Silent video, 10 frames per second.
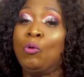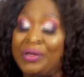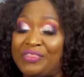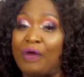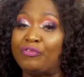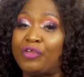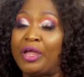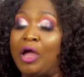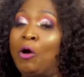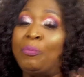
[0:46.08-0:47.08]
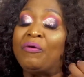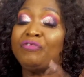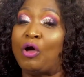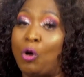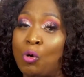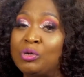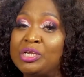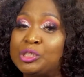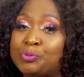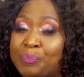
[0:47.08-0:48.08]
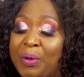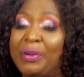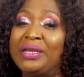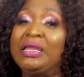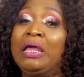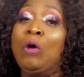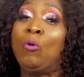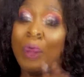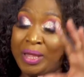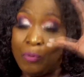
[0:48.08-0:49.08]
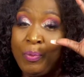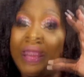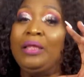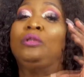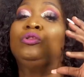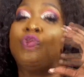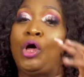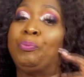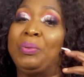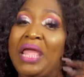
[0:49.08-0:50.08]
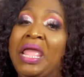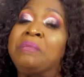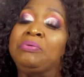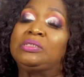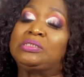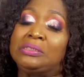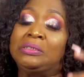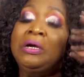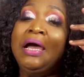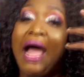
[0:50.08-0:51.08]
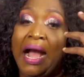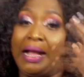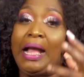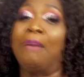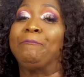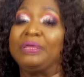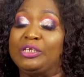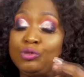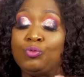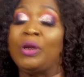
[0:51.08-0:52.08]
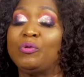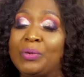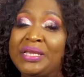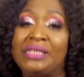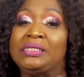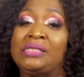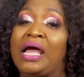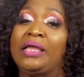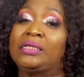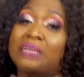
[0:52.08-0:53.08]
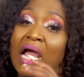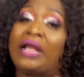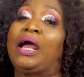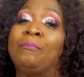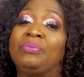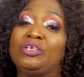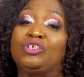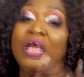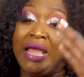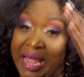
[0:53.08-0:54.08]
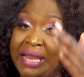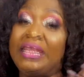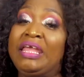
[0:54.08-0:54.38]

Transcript: Without without the help of the Holy Spirit, we will not be able to accomplish what we desire to accomplish and